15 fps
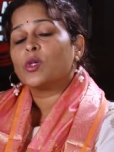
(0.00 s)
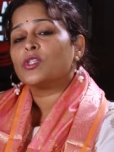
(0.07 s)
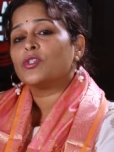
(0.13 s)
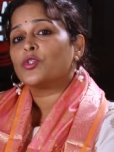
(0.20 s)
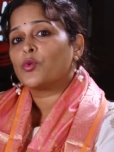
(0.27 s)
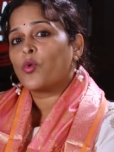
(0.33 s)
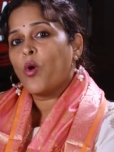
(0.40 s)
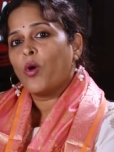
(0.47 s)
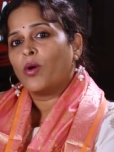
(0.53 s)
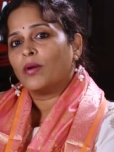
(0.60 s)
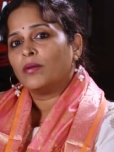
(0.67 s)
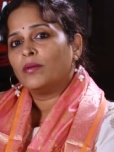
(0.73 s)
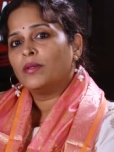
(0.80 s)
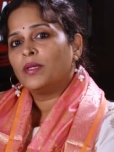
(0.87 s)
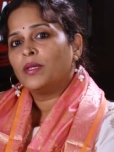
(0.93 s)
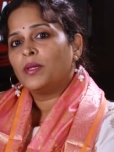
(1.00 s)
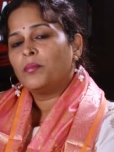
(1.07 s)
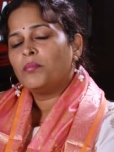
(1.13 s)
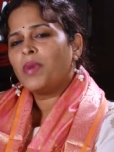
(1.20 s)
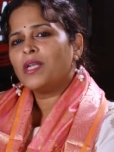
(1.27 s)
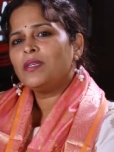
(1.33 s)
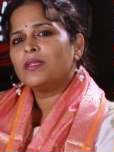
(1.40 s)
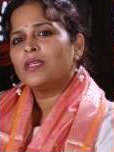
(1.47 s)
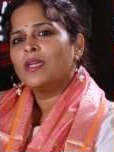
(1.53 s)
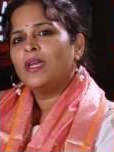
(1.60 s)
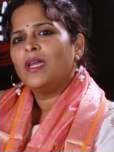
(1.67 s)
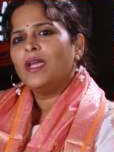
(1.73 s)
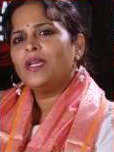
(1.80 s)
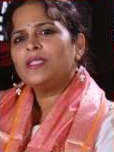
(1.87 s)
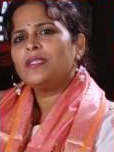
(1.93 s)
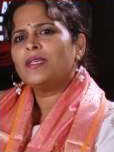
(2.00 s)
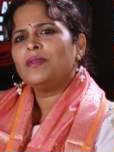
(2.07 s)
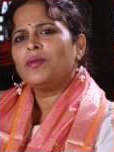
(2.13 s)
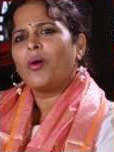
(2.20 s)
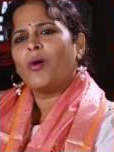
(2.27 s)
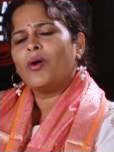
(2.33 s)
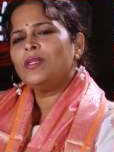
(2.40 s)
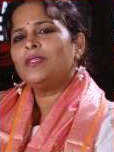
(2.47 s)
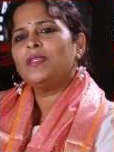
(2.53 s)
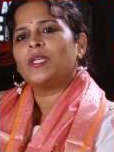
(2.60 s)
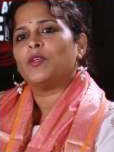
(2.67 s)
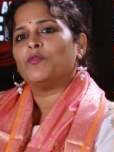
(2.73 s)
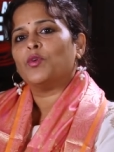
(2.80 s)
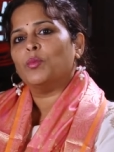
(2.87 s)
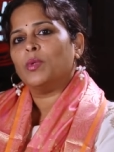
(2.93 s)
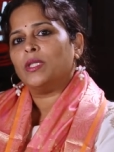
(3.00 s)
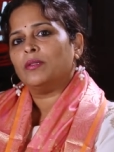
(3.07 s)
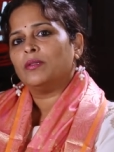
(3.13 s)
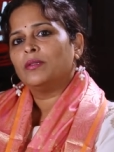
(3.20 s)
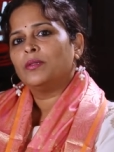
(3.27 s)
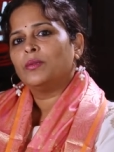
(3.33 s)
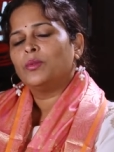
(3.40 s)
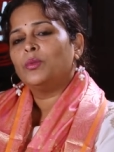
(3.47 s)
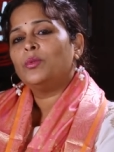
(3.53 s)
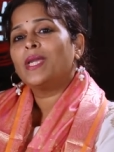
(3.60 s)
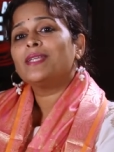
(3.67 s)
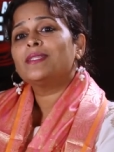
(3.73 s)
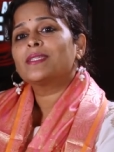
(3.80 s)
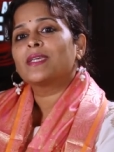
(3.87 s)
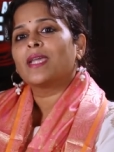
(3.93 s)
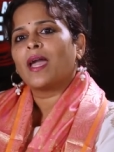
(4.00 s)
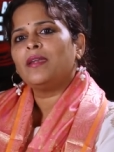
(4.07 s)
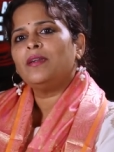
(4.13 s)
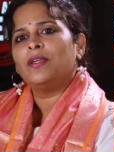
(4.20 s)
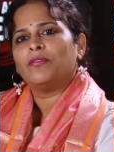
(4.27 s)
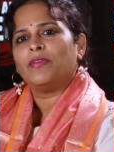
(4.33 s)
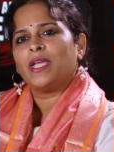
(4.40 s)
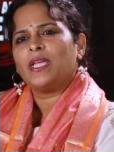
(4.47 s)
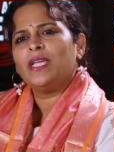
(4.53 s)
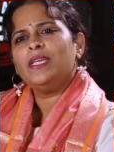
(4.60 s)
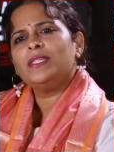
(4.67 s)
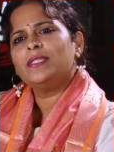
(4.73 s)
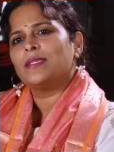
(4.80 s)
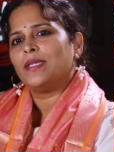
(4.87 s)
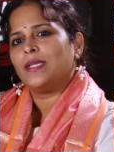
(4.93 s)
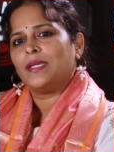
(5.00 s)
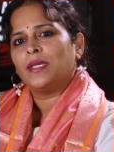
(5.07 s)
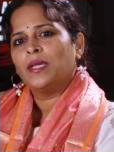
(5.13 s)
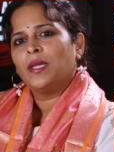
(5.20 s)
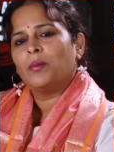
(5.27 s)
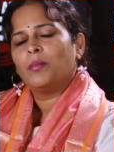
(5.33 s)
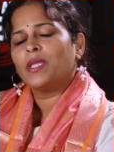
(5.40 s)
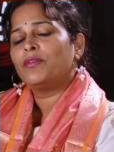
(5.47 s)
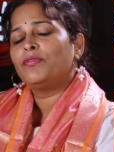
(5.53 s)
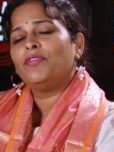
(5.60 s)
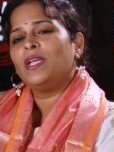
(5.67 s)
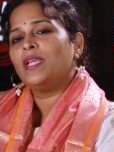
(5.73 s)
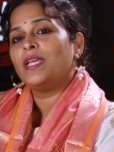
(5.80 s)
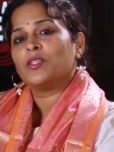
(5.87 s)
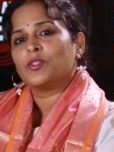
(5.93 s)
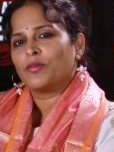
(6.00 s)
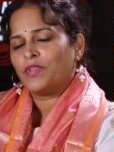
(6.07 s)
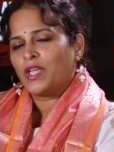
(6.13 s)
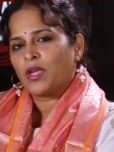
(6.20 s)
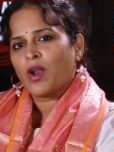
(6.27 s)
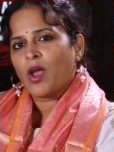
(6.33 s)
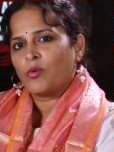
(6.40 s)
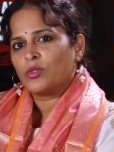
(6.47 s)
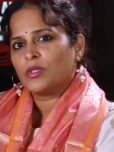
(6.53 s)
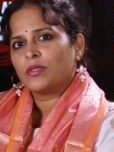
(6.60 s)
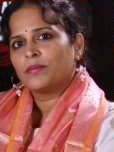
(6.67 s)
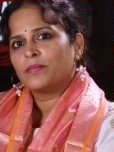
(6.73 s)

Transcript: what is wrong, but is an ordinary woman who gets carried away easily by the feelings of the crowd